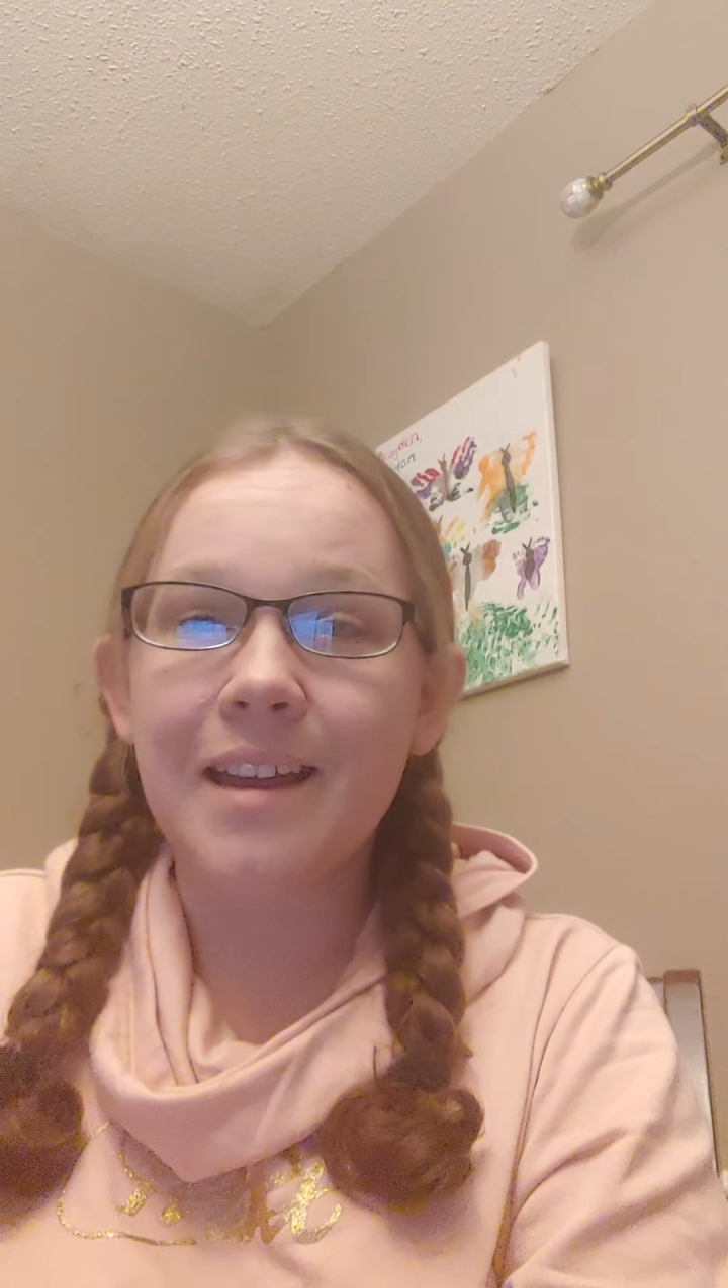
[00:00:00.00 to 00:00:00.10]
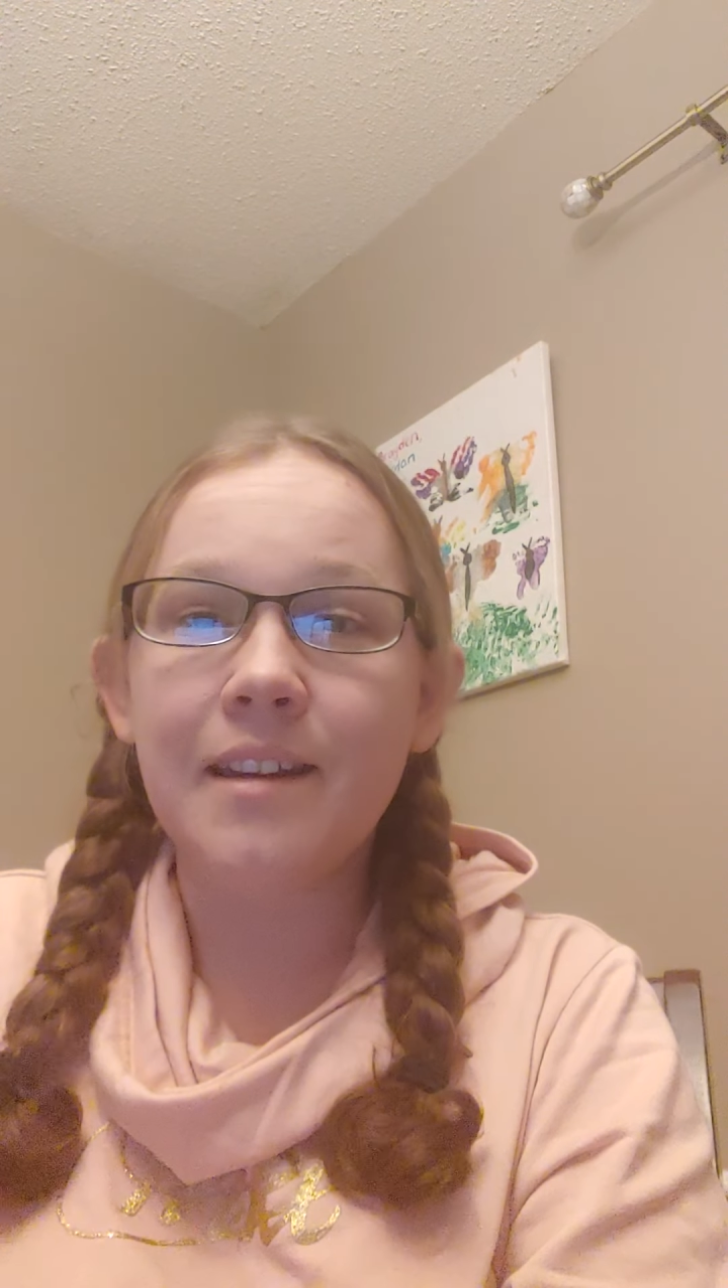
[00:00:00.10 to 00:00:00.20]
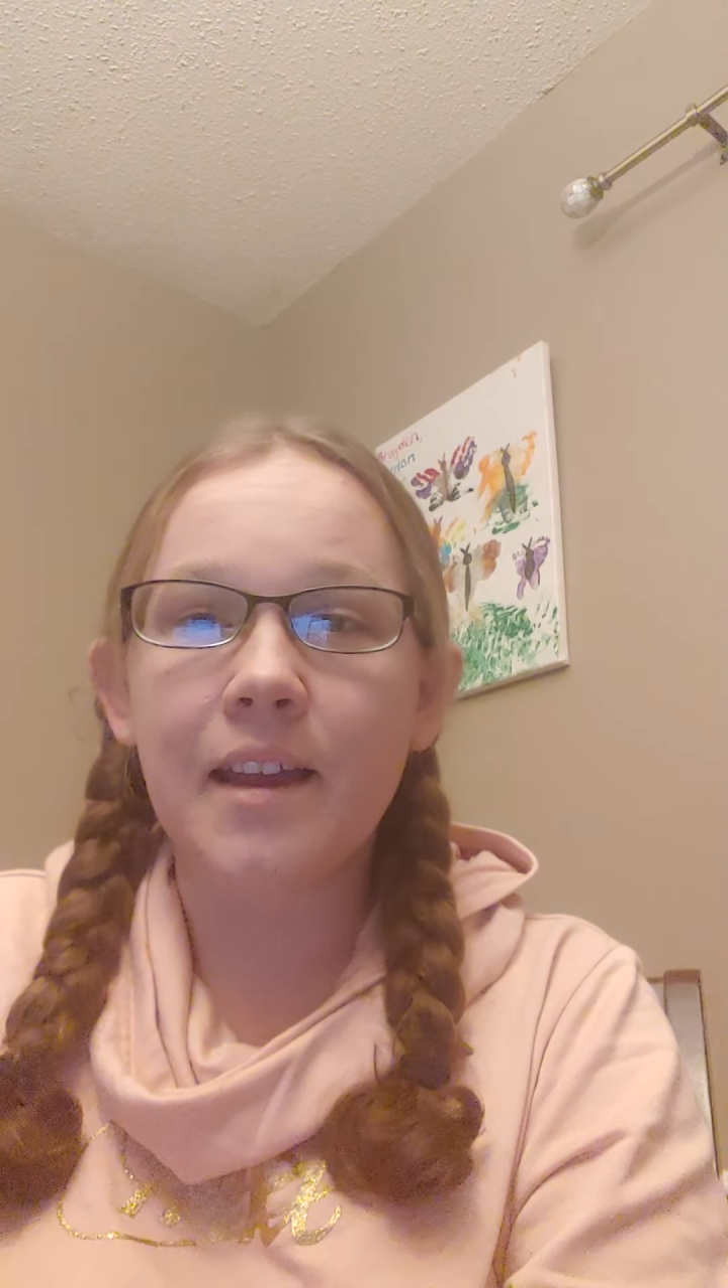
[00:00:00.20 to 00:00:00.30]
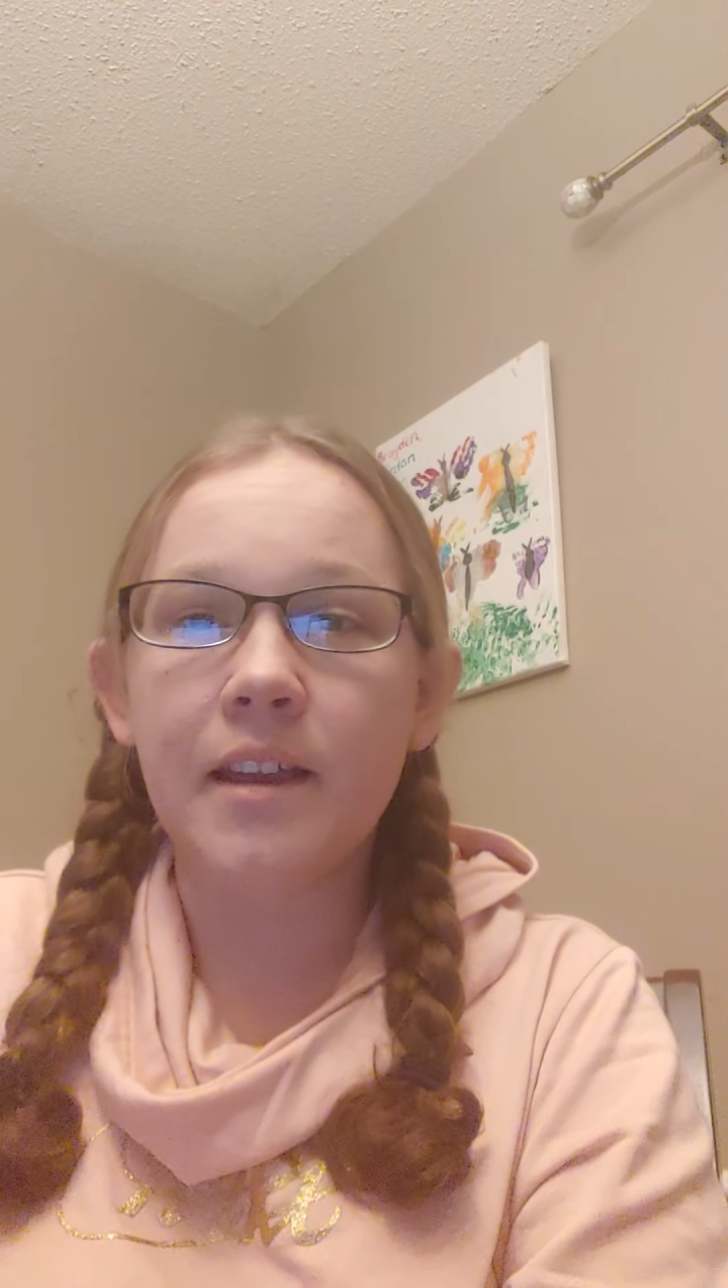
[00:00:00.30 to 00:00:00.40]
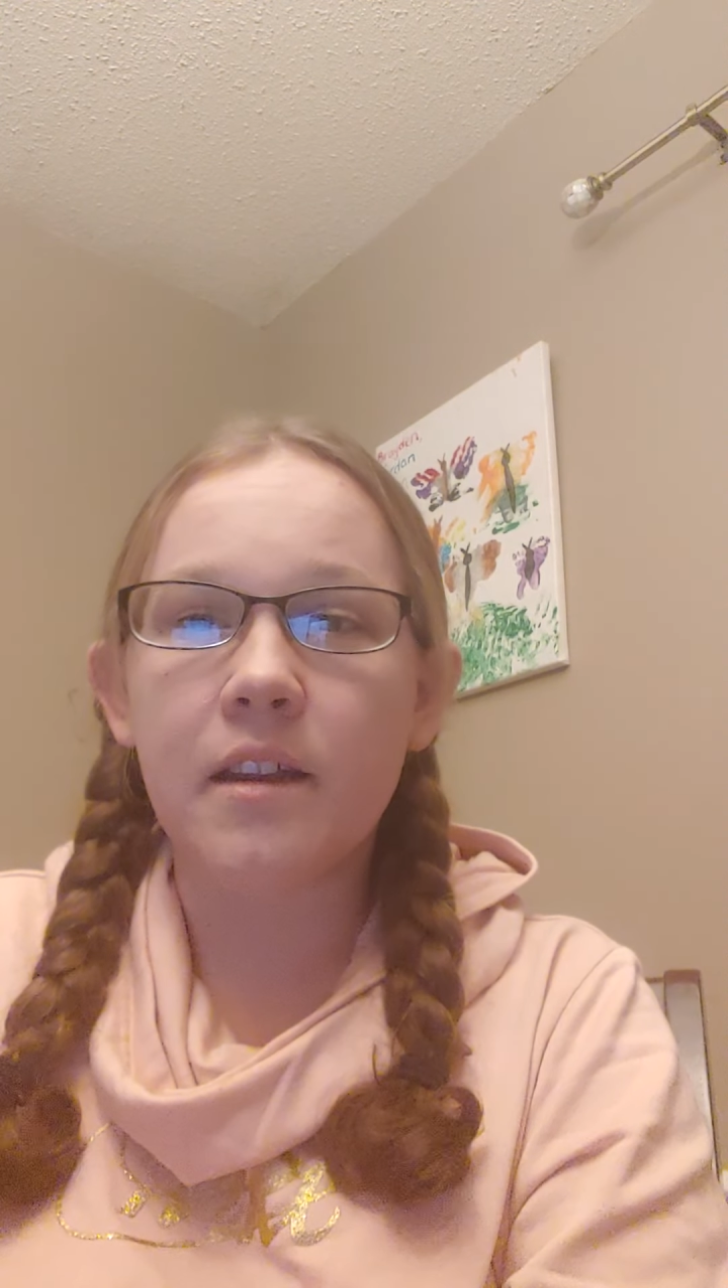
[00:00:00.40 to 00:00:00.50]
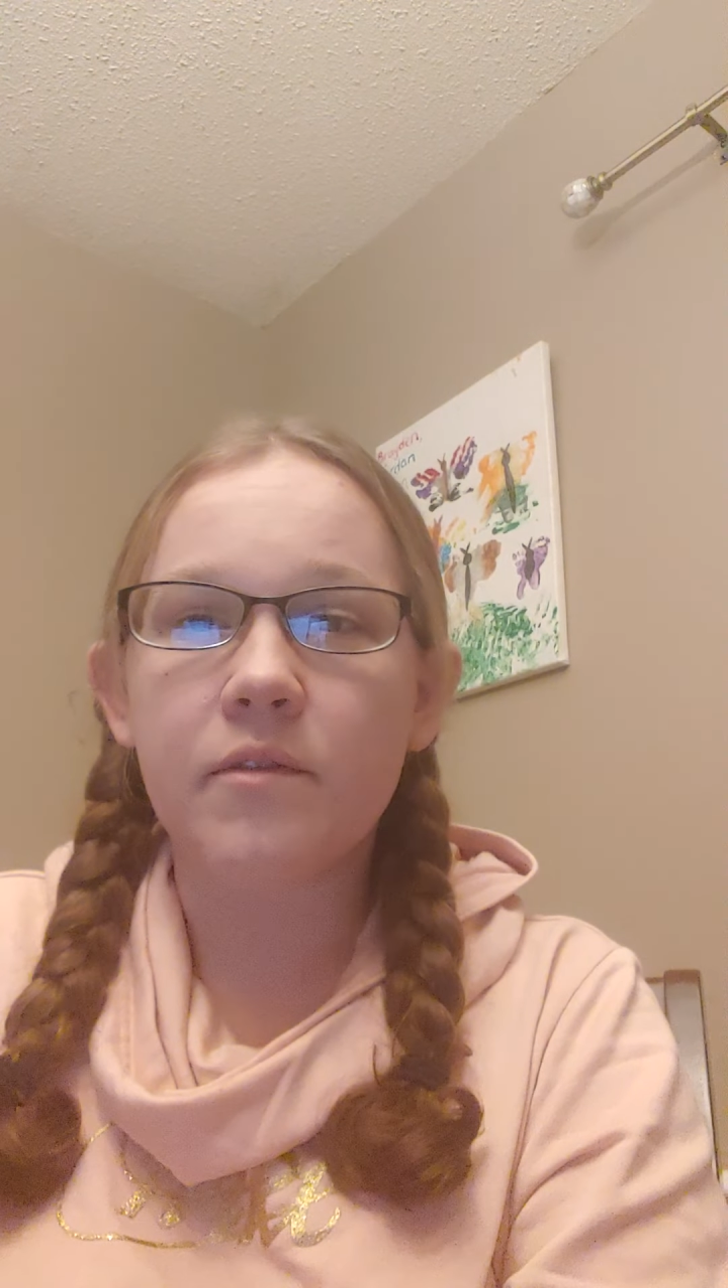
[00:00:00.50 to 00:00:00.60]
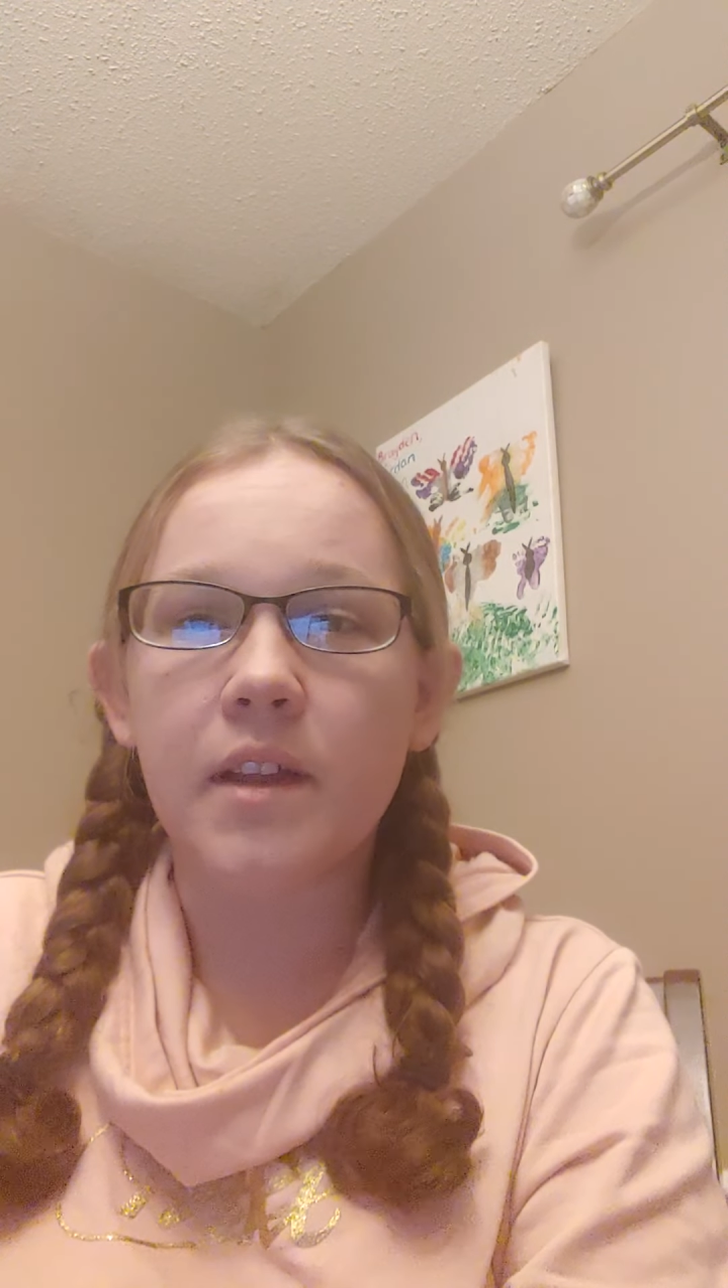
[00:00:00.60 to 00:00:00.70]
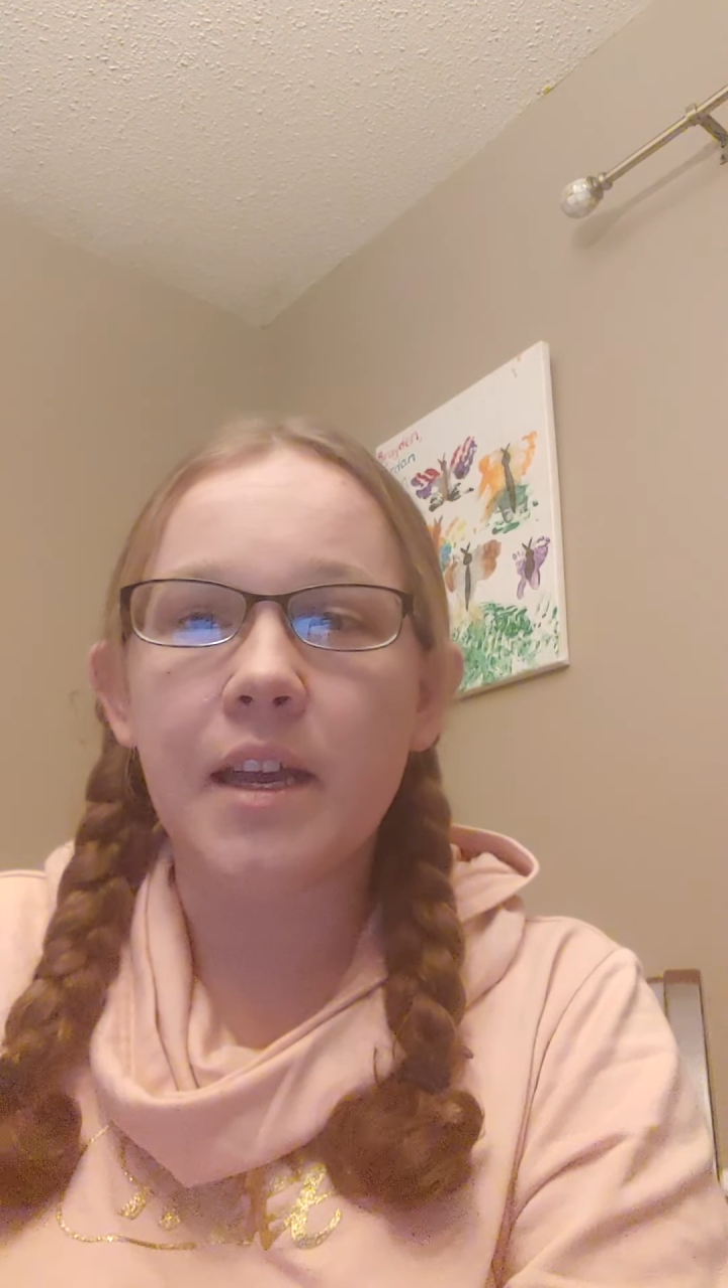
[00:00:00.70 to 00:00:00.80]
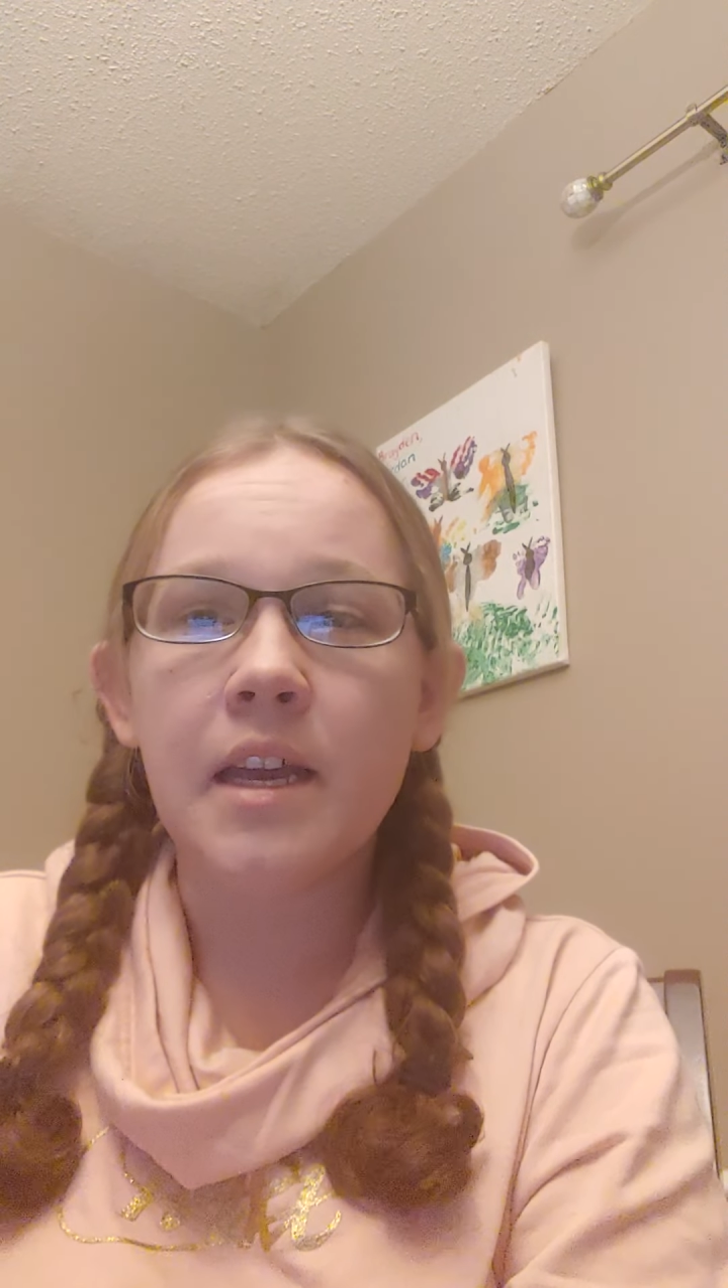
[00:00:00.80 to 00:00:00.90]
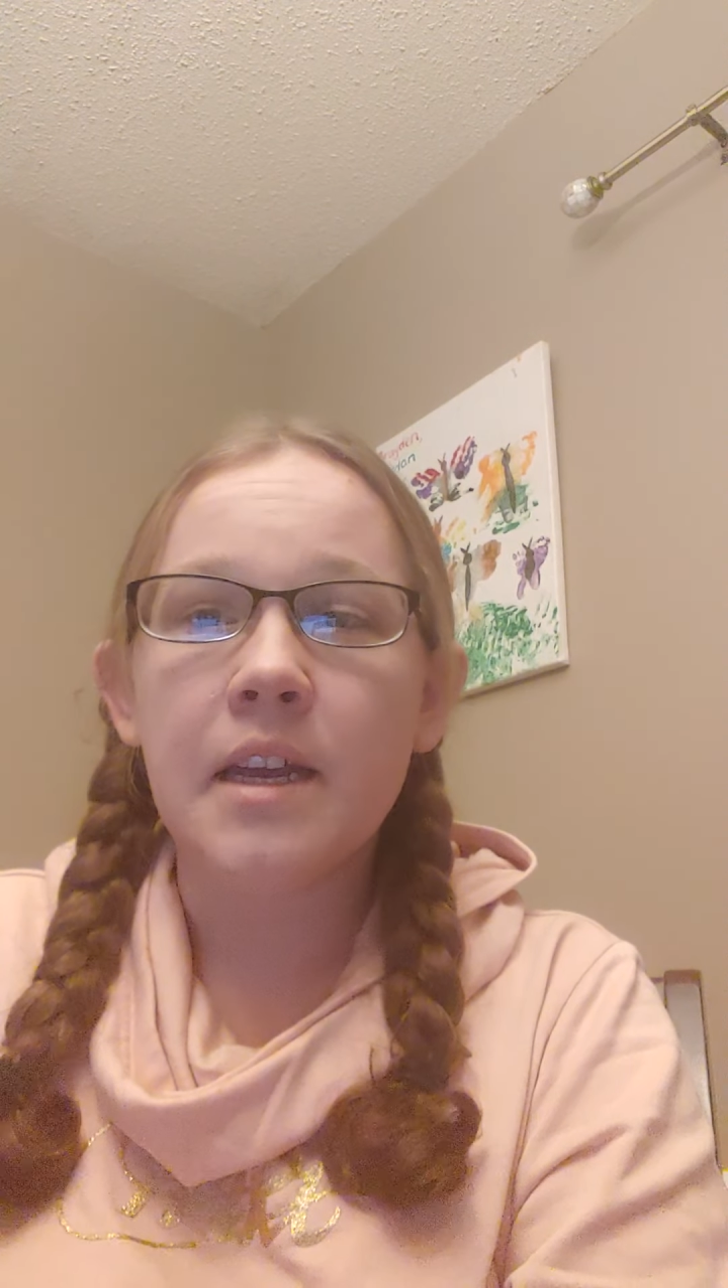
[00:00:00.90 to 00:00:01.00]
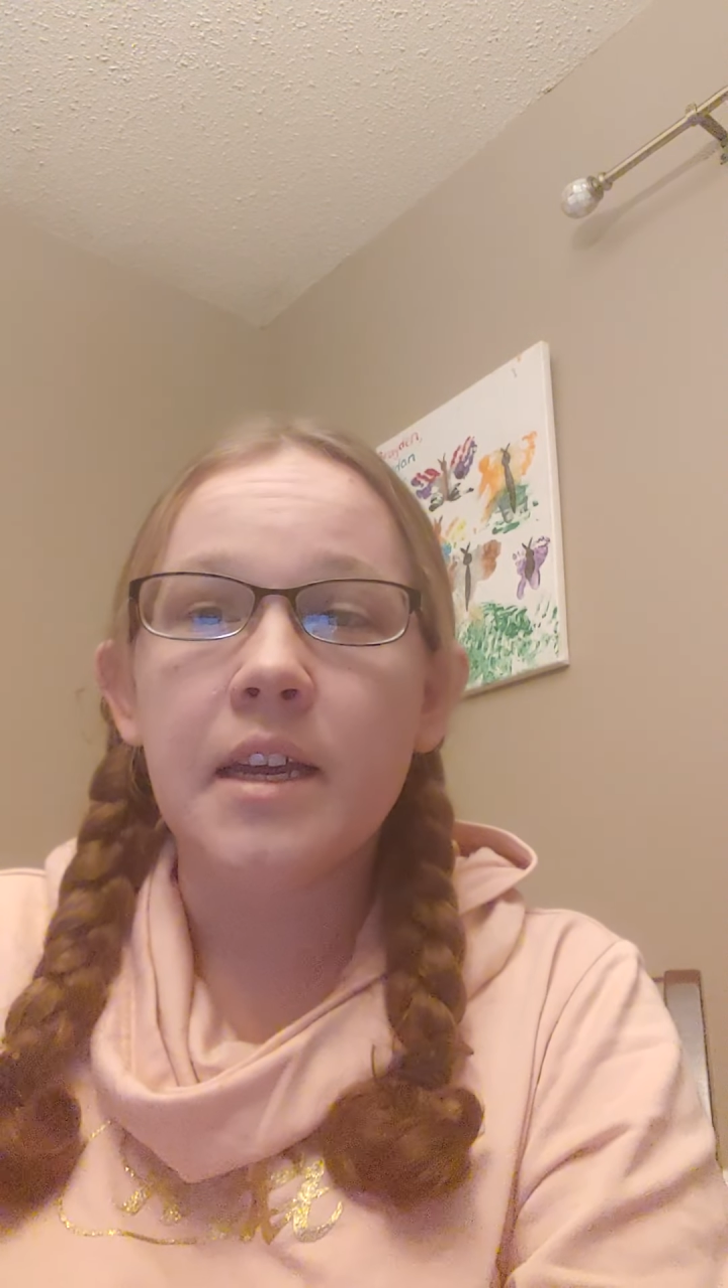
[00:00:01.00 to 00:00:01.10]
and negatively,